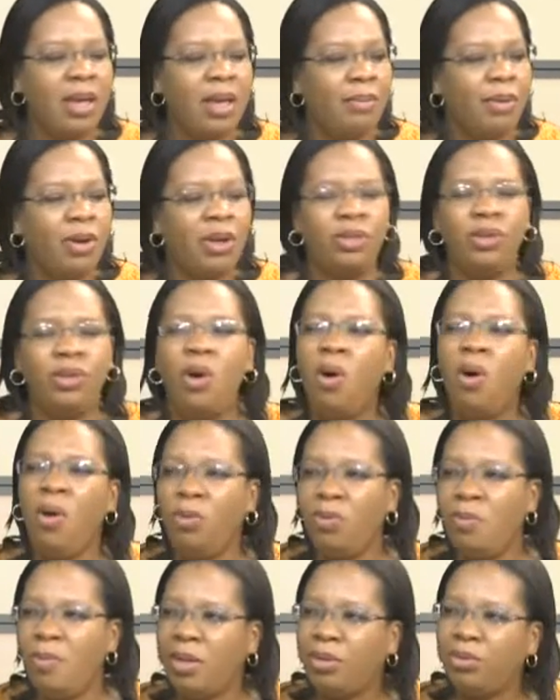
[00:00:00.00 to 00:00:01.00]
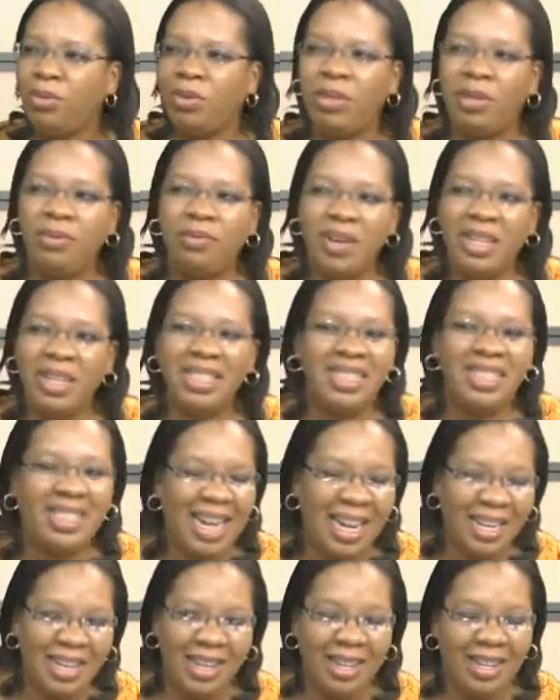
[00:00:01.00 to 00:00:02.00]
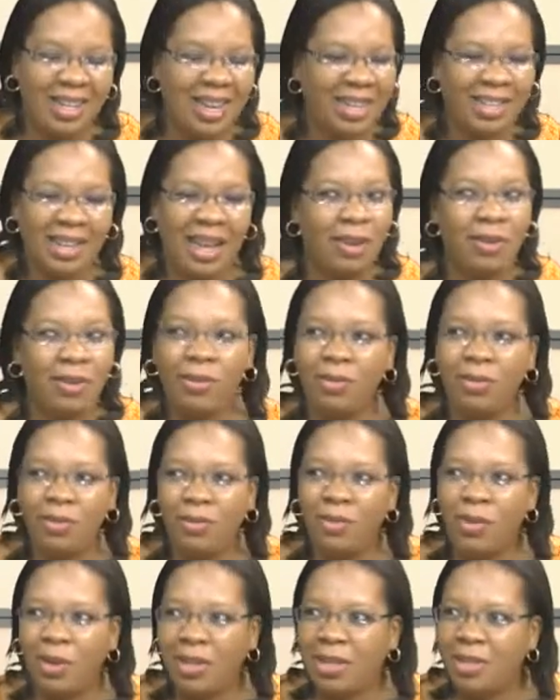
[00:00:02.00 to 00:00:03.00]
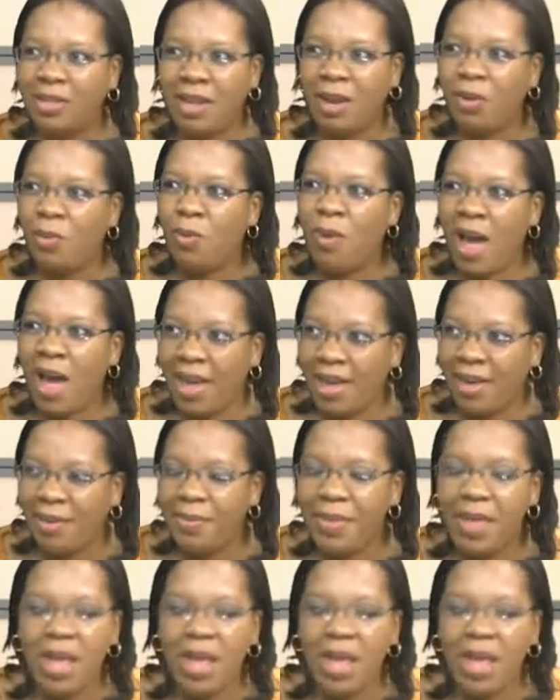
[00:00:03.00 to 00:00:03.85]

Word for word: because you hold women to a different standard that I don't even understand why.